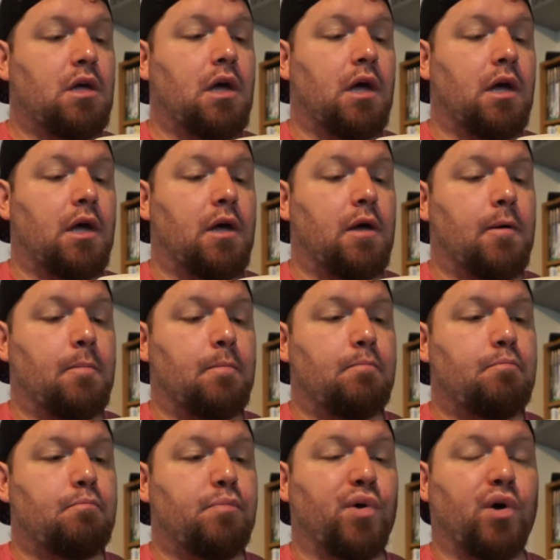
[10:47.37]
But
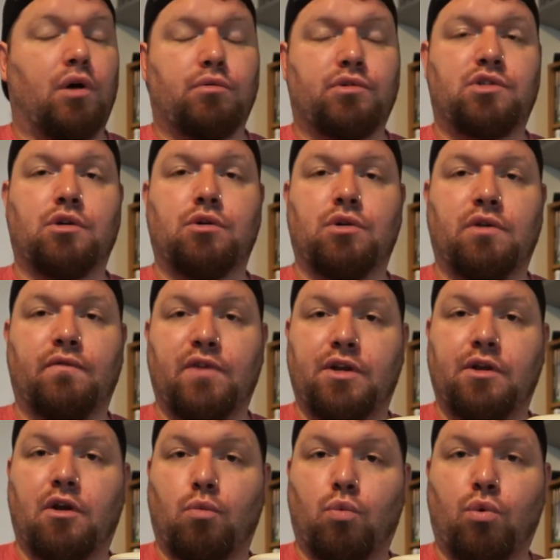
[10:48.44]
I was doing the
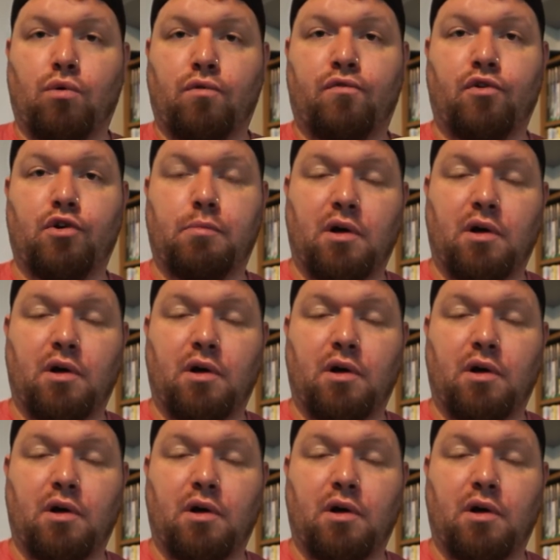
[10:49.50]
video walkthrough.